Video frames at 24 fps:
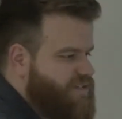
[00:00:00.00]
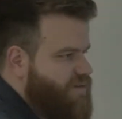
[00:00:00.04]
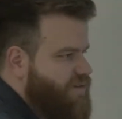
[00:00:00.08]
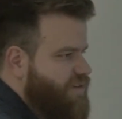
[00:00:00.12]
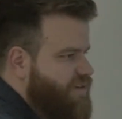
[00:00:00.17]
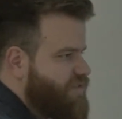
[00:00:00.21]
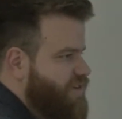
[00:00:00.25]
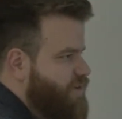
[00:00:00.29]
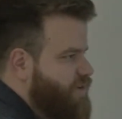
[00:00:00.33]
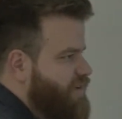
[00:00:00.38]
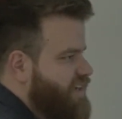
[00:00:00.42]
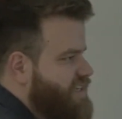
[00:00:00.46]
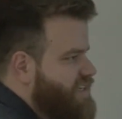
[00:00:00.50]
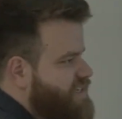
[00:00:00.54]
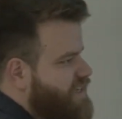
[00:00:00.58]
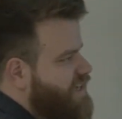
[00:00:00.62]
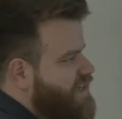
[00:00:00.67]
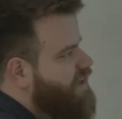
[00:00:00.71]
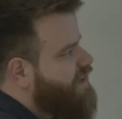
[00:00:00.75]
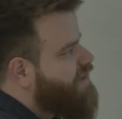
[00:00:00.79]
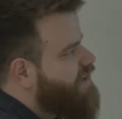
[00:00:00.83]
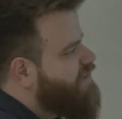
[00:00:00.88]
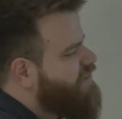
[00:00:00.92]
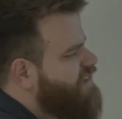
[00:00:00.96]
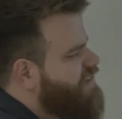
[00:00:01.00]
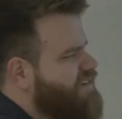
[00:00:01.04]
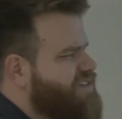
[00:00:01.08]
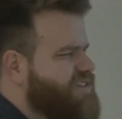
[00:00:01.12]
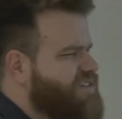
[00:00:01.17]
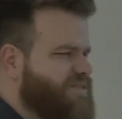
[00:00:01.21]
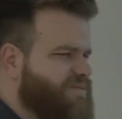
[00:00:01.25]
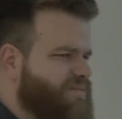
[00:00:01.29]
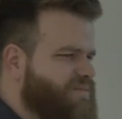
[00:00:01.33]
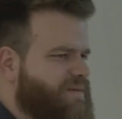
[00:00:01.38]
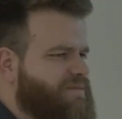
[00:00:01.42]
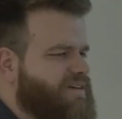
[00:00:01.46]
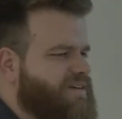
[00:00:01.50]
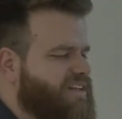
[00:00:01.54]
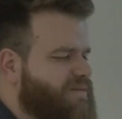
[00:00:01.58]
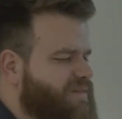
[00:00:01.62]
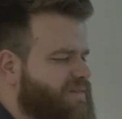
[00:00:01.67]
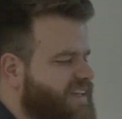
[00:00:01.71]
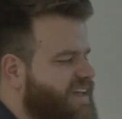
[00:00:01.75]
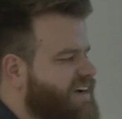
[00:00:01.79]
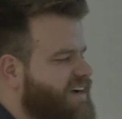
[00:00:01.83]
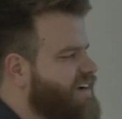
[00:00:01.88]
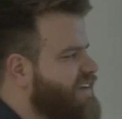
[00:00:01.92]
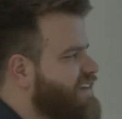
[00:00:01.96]
or 3 weeks ago, no, maybe a little bit
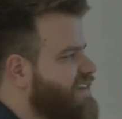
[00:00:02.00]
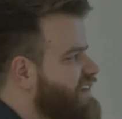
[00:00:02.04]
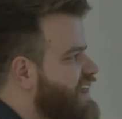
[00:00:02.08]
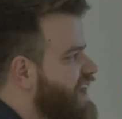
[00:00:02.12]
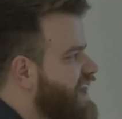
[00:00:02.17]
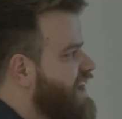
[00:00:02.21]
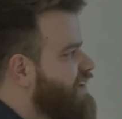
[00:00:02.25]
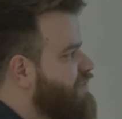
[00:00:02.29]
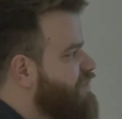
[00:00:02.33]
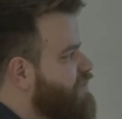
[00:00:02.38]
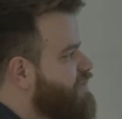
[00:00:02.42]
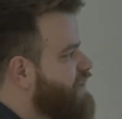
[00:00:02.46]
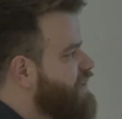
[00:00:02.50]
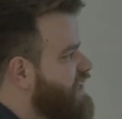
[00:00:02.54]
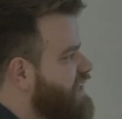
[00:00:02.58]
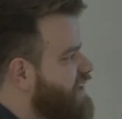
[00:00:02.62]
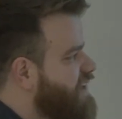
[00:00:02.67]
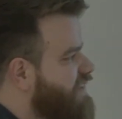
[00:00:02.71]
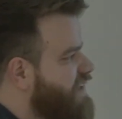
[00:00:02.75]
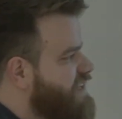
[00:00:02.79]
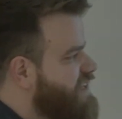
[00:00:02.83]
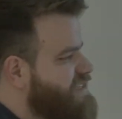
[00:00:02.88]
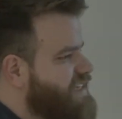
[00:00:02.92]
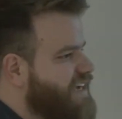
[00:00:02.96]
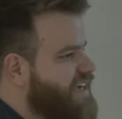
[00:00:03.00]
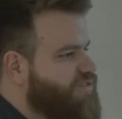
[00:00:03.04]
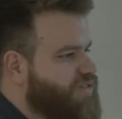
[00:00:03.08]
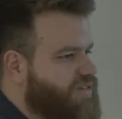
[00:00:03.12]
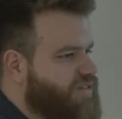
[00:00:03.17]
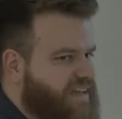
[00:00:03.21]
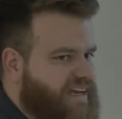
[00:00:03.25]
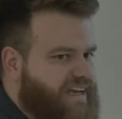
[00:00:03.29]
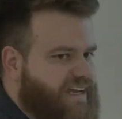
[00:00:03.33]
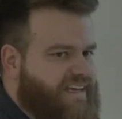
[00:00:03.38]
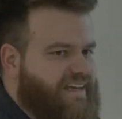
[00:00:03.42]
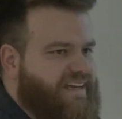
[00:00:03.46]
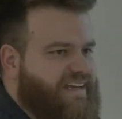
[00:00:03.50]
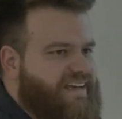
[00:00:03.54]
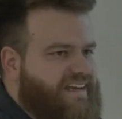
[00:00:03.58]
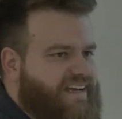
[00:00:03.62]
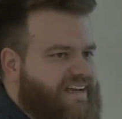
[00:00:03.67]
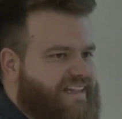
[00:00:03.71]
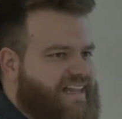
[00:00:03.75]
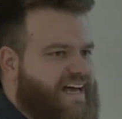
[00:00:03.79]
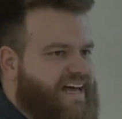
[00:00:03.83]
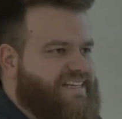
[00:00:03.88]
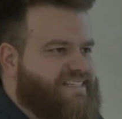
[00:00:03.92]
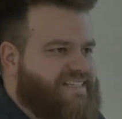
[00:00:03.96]
longer than that, were reading all that stuff where like,
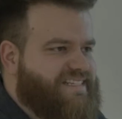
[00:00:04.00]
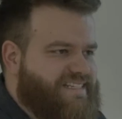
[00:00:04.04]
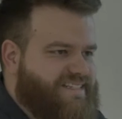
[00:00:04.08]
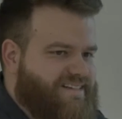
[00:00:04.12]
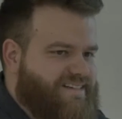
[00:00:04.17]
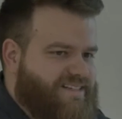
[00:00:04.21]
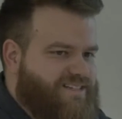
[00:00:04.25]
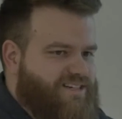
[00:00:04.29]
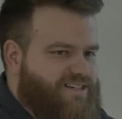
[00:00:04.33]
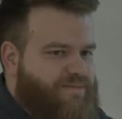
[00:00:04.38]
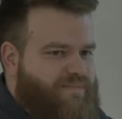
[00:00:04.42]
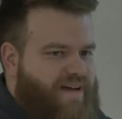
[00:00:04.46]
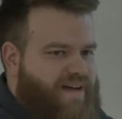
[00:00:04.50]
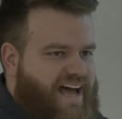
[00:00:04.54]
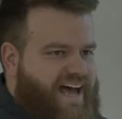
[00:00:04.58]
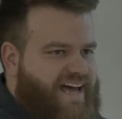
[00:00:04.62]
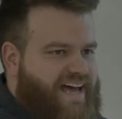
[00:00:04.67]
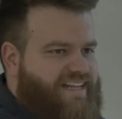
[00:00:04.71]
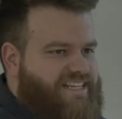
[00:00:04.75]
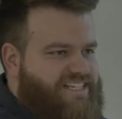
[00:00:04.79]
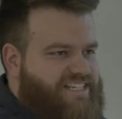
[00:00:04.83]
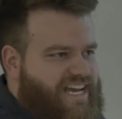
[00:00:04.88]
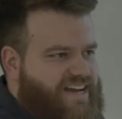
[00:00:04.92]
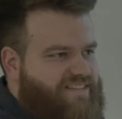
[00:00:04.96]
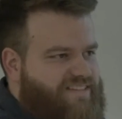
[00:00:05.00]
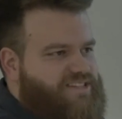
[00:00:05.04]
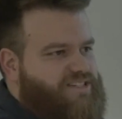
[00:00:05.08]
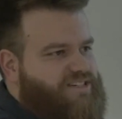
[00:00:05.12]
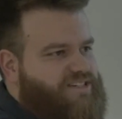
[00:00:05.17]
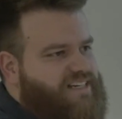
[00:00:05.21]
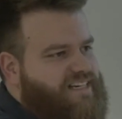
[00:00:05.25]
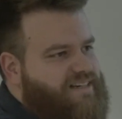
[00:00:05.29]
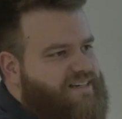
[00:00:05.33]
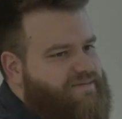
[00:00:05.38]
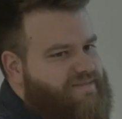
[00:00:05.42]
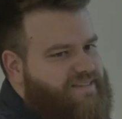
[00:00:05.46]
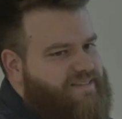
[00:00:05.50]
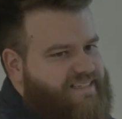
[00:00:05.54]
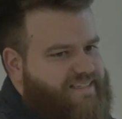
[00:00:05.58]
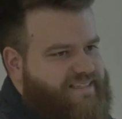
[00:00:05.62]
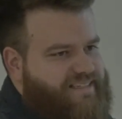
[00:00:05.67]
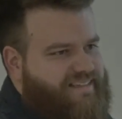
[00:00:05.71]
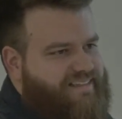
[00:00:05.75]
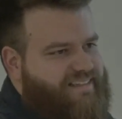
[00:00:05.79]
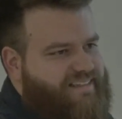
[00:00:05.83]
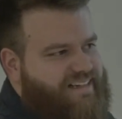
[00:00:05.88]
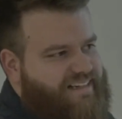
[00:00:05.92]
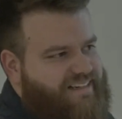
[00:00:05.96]
classes are so bad in JavaScript?
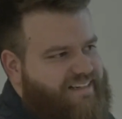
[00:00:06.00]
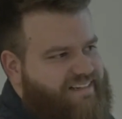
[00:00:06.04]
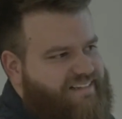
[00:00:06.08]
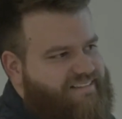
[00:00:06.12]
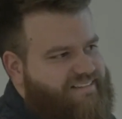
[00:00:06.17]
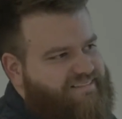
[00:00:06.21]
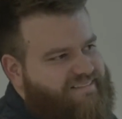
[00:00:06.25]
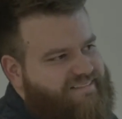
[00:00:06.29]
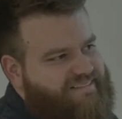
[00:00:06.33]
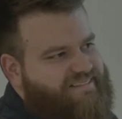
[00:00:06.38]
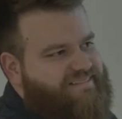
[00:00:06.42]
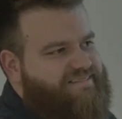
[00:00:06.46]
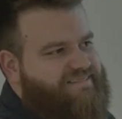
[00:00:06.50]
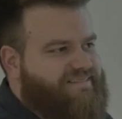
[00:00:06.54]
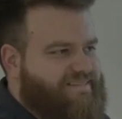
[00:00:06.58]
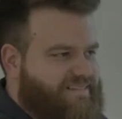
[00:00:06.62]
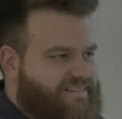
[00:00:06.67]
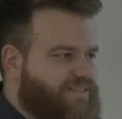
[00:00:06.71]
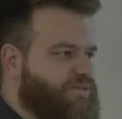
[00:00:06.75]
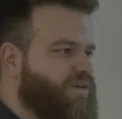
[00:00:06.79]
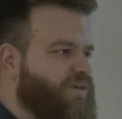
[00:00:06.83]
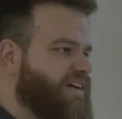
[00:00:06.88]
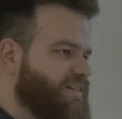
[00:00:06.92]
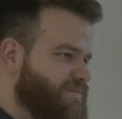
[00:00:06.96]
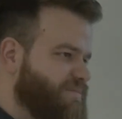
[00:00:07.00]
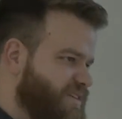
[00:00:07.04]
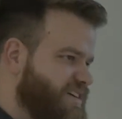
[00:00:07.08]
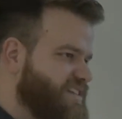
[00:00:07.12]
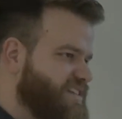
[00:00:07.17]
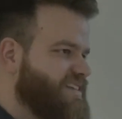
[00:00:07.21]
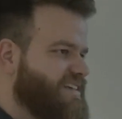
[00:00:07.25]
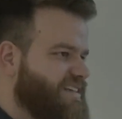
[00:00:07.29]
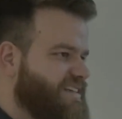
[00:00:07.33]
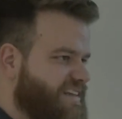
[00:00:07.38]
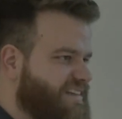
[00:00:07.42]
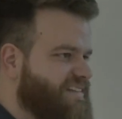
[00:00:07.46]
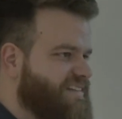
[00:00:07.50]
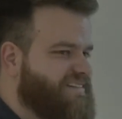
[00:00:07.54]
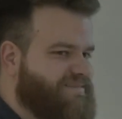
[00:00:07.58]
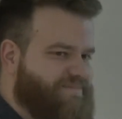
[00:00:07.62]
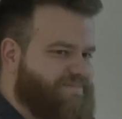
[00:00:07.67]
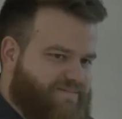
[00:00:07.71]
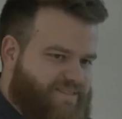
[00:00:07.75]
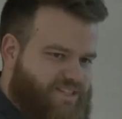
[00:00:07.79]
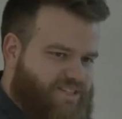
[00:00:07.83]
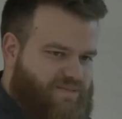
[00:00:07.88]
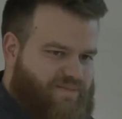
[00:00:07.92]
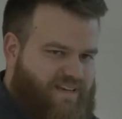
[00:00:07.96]
No? 1 person?
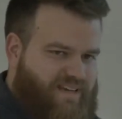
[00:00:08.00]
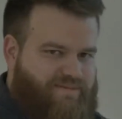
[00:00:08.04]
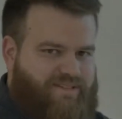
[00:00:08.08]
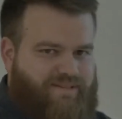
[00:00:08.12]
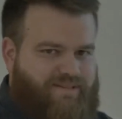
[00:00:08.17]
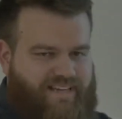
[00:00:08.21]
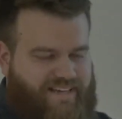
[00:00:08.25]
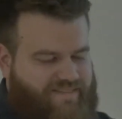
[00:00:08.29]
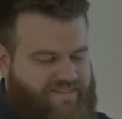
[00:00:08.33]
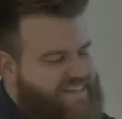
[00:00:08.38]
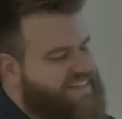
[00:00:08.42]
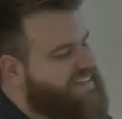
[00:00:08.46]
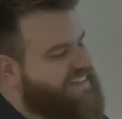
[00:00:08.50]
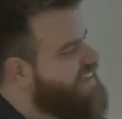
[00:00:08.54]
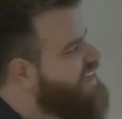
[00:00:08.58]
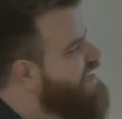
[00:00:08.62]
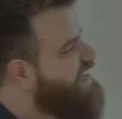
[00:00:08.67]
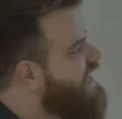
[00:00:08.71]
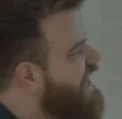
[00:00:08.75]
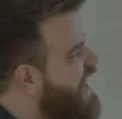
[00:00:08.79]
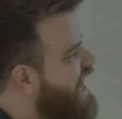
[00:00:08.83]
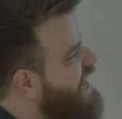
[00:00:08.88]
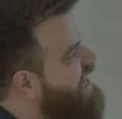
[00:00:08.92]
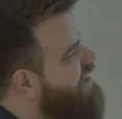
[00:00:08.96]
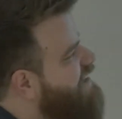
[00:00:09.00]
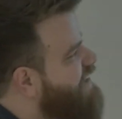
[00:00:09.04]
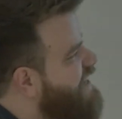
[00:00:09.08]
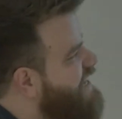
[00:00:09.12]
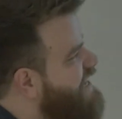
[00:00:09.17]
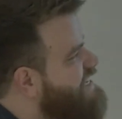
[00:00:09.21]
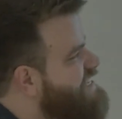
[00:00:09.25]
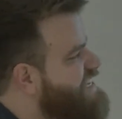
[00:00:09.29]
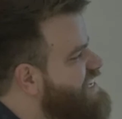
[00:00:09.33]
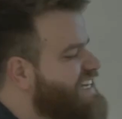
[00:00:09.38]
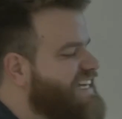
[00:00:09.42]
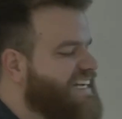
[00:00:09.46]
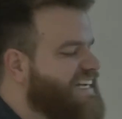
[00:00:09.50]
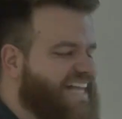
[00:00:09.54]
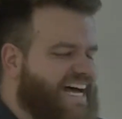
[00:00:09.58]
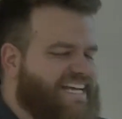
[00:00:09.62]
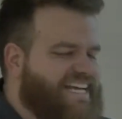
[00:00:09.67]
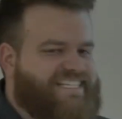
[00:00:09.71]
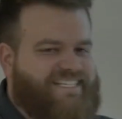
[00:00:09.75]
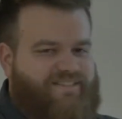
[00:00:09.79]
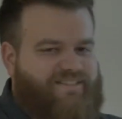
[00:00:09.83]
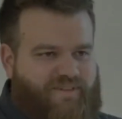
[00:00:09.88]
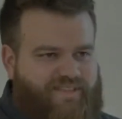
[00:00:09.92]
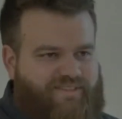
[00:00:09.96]
2 people maybe? Anyways,
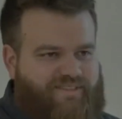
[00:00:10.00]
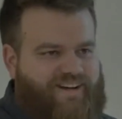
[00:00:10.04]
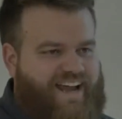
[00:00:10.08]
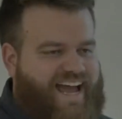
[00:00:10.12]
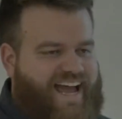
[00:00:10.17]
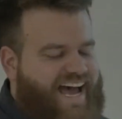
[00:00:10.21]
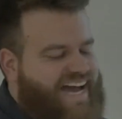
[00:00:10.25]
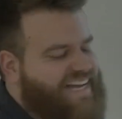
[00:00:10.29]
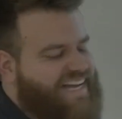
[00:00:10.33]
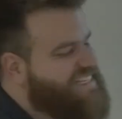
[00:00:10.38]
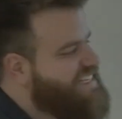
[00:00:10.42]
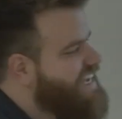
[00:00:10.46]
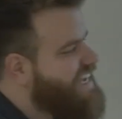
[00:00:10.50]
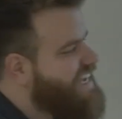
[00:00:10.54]
classes with React.